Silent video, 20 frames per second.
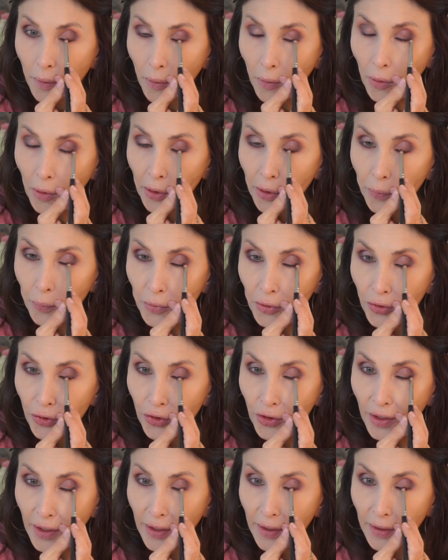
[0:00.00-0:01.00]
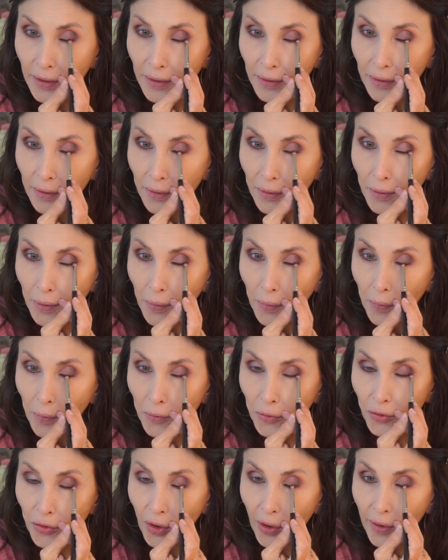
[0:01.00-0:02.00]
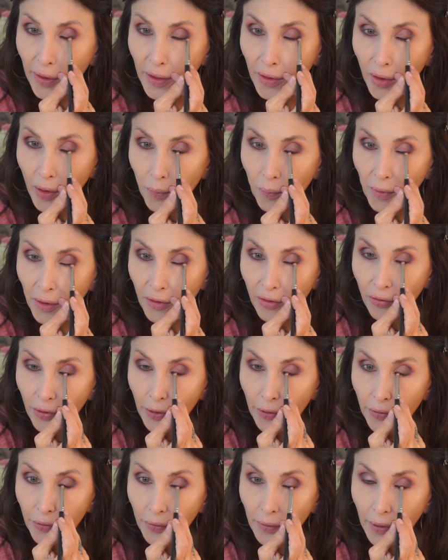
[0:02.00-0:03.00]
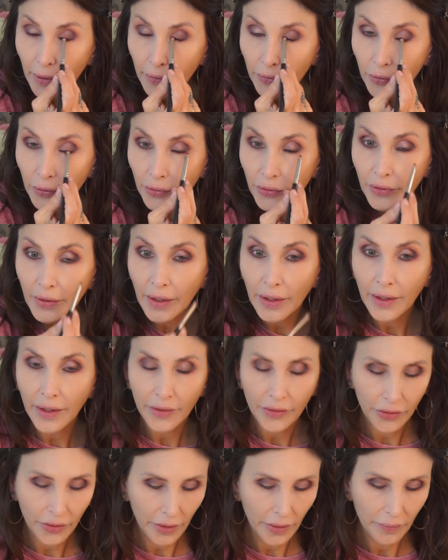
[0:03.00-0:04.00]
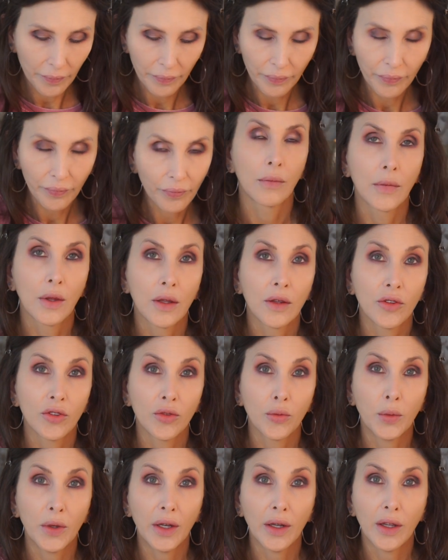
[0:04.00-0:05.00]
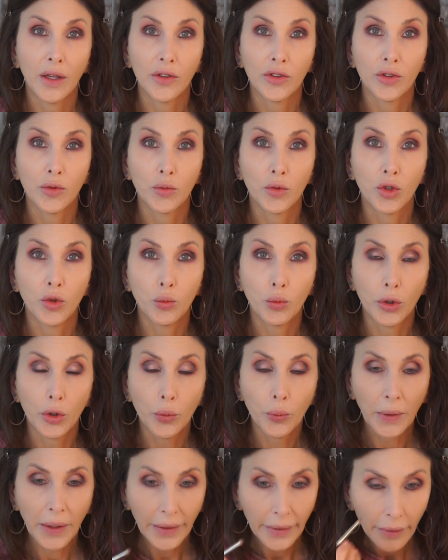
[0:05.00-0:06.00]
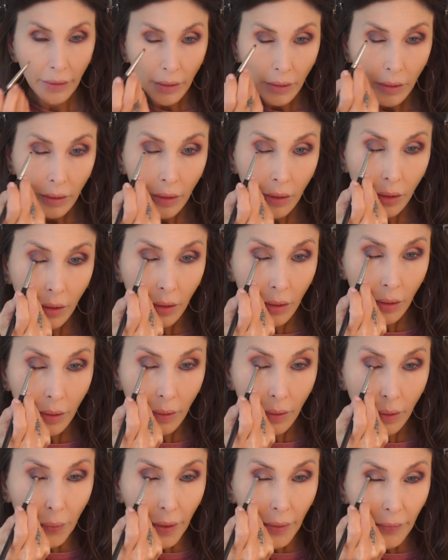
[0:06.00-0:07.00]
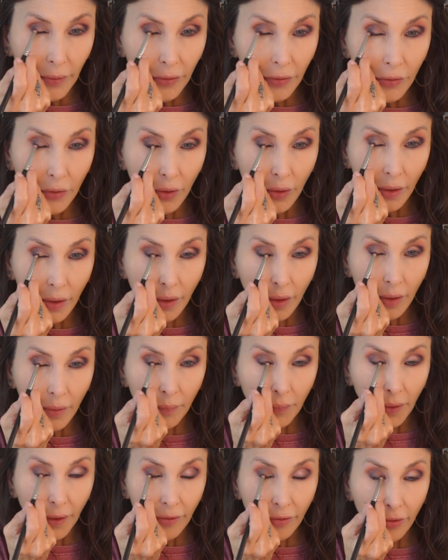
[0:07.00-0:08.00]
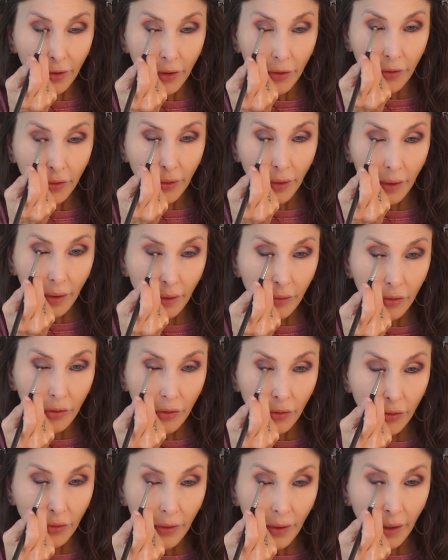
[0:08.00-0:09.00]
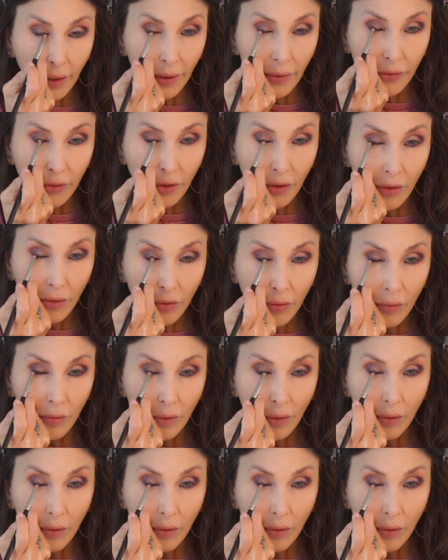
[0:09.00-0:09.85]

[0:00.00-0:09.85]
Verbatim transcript: on a machine, starting on my first exercise at, somebody got some new propane. Probably starting on my first exercise at